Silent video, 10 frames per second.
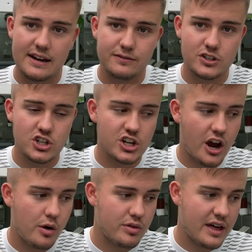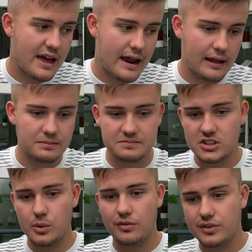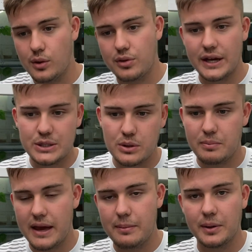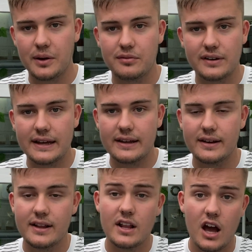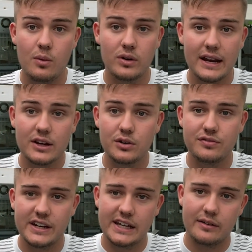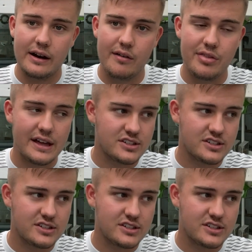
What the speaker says: show there, and I'll do a few things with people hopefully, and we'll get a good video out of that.